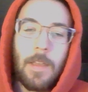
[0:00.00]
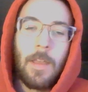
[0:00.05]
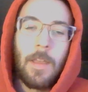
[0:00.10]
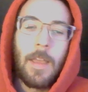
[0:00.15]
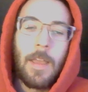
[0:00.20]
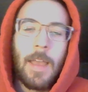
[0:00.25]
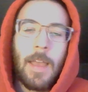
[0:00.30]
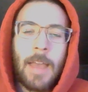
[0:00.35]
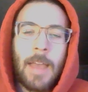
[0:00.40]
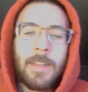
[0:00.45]

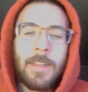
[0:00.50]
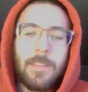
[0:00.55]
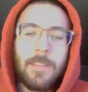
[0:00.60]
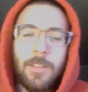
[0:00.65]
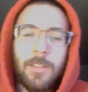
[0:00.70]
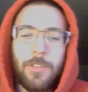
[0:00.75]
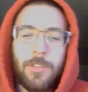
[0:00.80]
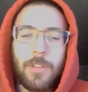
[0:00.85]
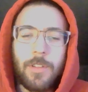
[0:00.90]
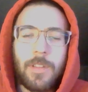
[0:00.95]
And it's
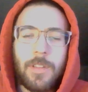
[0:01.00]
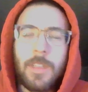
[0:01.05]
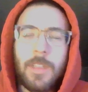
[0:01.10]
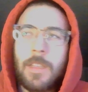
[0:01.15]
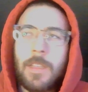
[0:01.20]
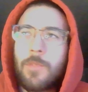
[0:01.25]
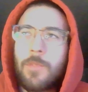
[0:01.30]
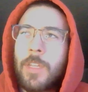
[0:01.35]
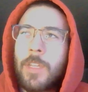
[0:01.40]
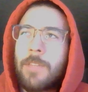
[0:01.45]
interesting
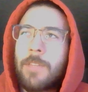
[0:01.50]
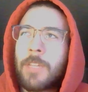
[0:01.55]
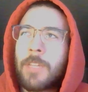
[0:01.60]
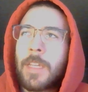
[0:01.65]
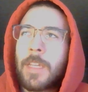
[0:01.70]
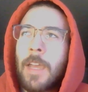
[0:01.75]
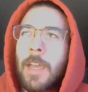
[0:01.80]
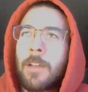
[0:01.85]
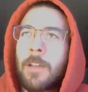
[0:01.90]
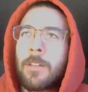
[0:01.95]
that we even
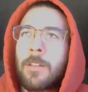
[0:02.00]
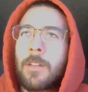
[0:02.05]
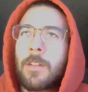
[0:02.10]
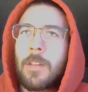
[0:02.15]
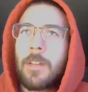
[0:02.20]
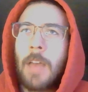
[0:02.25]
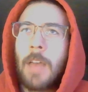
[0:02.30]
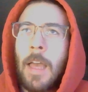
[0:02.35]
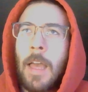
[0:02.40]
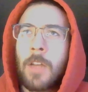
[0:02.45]
care
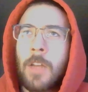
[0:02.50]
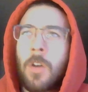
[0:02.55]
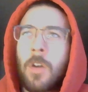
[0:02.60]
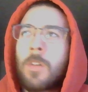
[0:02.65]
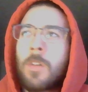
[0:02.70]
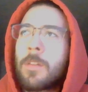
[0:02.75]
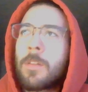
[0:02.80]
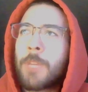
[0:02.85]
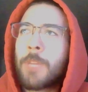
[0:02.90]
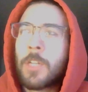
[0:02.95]
at all
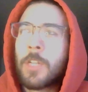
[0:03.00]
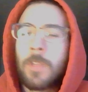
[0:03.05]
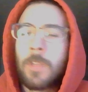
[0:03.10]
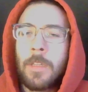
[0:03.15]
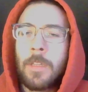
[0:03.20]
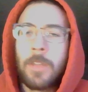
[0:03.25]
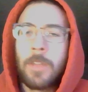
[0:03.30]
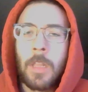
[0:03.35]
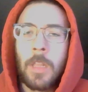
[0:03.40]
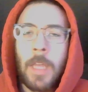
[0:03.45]
about
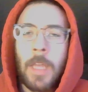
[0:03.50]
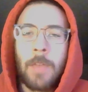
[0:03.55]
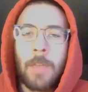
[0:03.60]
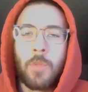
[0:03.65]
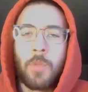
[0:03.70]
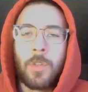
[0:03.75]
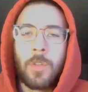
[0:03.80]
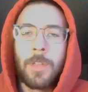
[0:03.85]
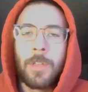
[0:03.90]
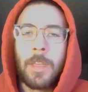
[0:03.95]
these
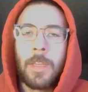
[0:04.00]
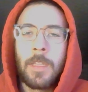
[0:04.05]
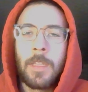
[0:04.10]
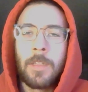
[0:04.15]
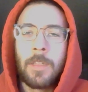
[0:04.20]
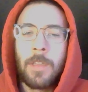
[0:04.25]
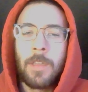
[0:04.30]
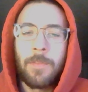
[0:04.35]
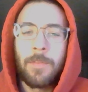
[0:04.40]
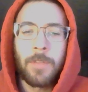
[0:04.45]
labels and these
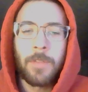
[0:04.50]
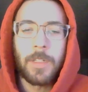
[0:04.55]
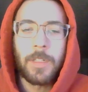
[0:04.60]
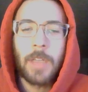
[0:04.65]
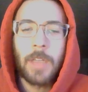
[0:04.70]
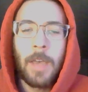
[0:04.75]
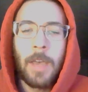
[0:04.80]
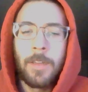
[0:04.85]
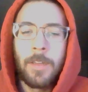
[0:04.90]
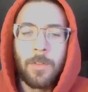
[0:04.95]
different
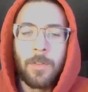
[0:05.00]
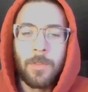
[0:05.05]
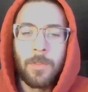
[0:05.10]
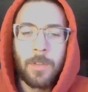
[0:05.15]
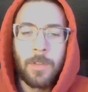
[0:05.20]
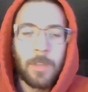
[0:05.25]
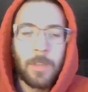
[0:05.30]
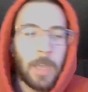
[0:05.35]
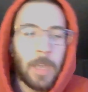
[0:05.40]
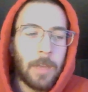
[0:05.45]
titles
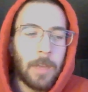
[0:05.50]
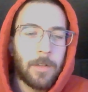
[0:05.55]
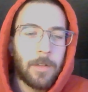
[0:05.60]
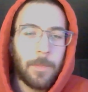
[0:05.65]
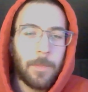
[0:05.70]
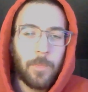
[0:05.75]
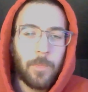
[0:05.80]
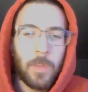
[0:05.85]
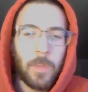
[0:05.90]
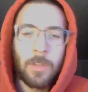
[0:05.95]
that
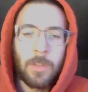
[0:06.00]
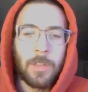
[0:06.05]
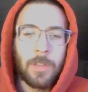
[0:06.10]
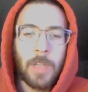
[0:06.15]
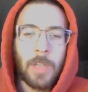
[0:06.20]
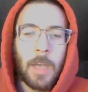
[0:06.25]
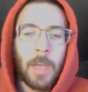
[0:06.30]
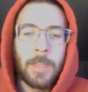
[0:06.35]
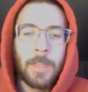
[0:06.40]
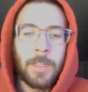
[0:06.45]

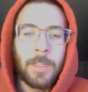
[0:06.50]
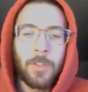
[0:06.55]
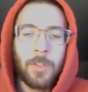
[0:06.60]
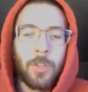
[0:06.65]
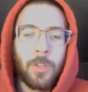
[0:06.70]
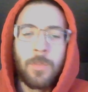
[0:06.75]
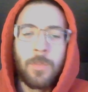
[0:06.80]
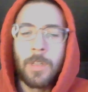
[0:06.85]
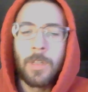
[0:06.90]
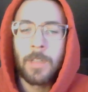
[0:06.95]
society
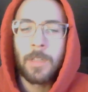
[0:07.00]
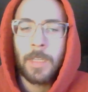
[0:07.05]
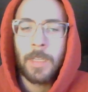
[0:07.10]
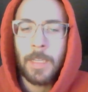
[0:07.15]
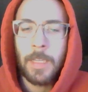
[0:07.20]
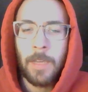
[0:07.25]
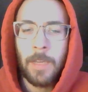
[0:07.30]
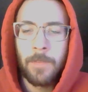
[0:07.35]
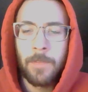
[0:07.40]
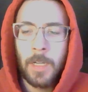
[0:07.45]
chooses to
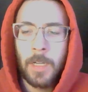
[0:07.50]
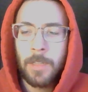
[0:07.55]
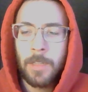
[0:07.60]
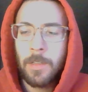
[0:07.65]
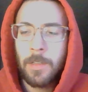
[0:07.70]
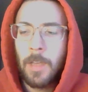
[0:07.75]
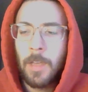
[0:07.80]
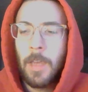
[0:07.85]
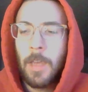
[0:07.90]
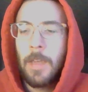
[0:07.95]
give us
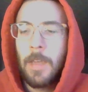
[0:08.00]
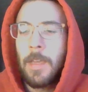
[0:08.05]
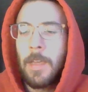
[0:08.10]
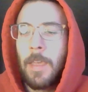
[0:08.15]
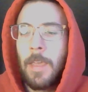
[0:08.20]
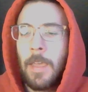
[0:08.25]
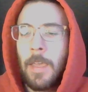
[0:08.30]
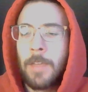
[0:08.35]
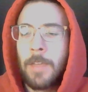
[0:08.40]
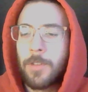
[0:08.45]

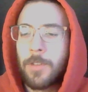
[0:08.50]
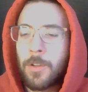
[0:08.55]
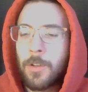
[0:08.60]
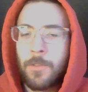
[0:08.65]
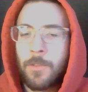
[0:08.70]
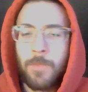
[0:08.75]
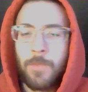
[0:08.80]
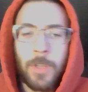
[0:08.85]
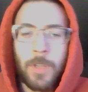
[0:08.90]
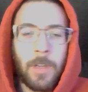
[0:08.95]
in
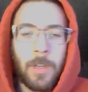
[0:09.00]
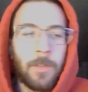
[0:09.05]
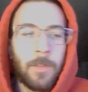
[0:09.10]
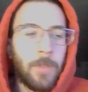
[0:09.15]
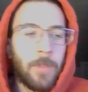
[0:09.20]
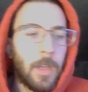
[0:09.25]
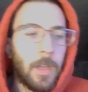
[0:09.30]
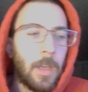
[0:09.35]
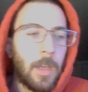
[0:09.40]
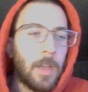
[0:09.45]
terms of
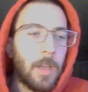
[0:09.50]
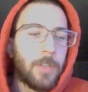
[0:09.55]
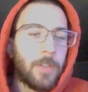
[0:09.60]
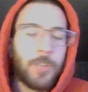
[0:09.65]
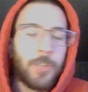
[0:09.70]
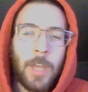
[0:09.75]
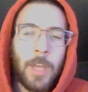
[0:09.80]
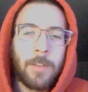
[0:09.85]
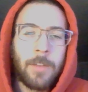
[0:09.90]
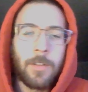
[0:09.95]

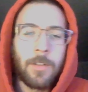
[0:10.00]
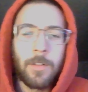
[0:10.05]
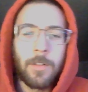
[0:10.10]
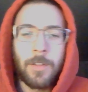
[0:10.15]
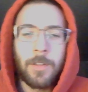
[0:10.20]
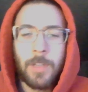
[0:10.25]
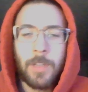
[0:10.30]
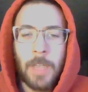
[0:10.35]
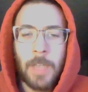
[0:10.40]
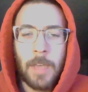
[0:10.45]
gender,
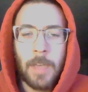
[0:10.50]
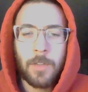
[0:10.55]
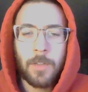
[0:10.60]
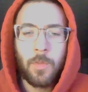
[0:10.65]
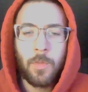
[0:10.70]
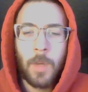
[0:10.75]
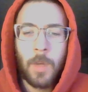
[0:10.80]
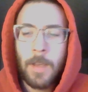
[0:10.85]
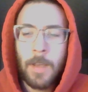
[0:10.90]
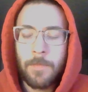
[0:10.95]
sex,
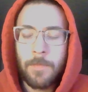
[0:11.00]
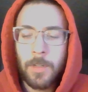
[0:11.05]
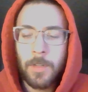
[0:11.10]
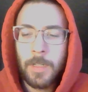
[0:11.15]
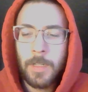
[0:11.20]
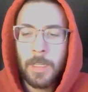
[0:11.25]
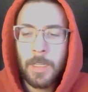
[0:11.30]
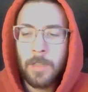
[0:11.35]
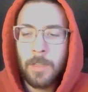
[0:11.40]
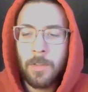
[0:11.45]
whatever it
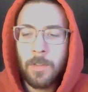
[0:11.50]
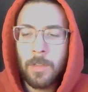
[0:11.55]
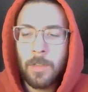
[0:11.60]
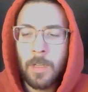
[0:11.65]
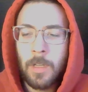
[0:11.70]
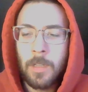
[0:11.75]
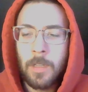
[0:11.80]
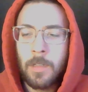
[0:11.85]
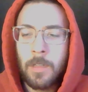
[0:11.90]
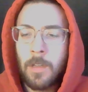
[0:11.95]
is,
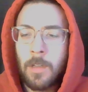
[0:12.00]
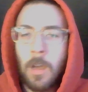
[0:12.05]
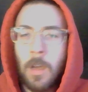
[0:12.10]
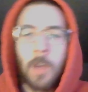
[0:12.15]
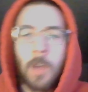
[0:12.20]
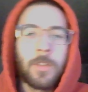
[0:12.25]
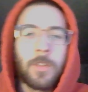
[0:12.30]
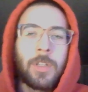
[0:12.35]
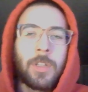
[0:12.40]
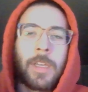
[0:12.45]

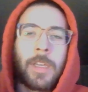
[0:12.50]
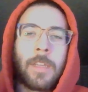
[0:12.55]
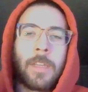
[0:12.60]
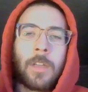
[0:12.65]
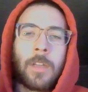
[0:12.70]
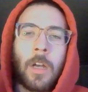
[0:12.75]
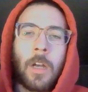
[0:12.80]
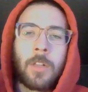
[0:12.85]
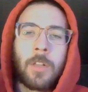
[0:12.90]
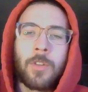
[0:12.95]
our skin
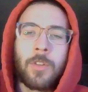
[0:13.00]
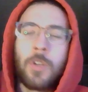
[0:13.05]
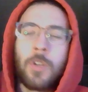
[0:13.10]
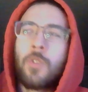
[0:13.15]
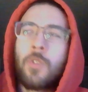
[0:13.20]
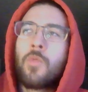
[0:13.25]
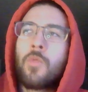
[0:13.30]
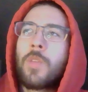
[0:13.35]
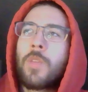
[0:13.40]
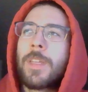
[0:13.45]
color, who
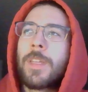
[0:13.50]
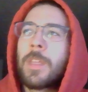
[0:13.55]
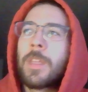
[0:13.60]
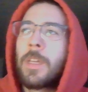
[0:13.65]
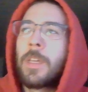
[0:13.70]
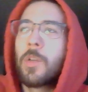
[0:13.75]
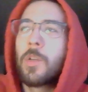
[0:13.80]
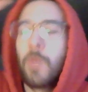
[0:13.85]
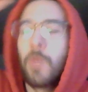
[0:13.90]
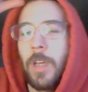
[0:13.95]
we
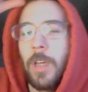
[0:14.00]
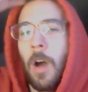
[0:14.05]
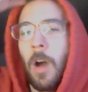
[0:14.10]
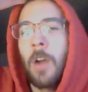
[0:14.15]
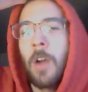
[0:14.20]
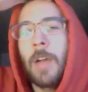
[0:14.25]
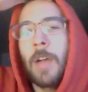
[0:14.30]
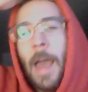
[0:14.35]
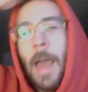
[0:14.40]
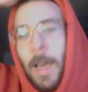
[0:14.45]
think we
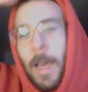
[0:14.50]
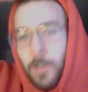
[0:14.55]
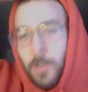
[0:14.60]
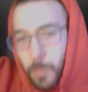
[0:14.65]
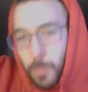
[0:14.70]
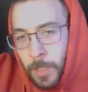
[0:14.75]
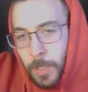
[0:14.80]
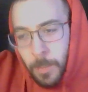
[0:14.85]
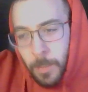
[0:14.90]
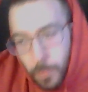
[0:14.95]
are as
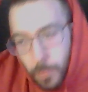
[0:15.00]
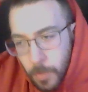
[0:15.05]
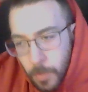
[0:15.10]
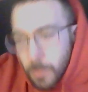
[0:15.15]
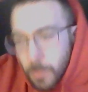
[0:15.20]
people.